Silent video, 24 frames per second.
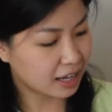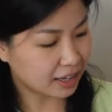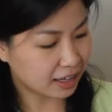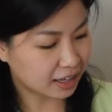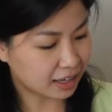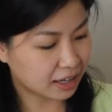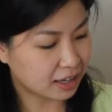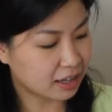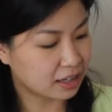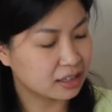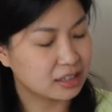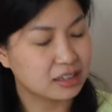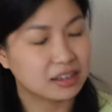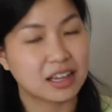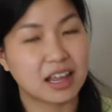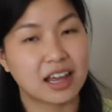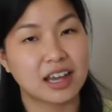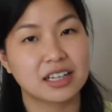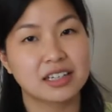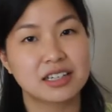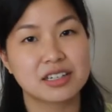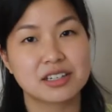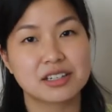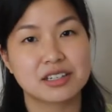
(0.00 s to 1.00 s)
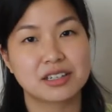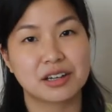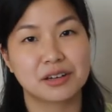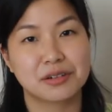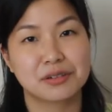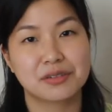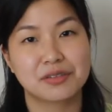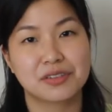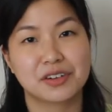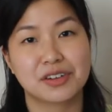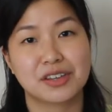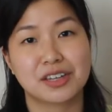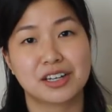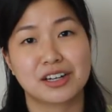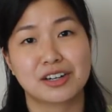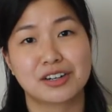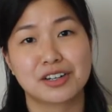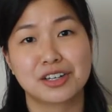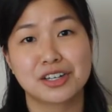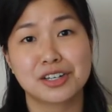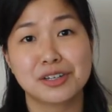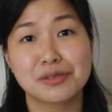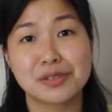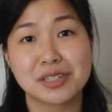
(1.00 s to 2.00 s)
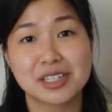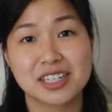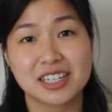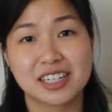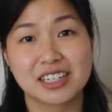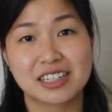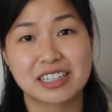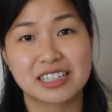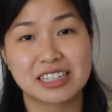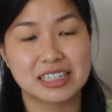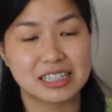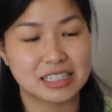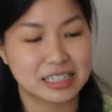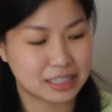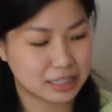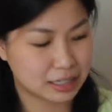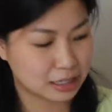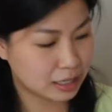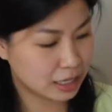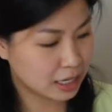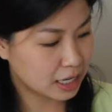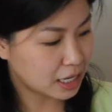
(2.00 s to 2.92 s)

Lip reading: And Line is known for their cute stickers,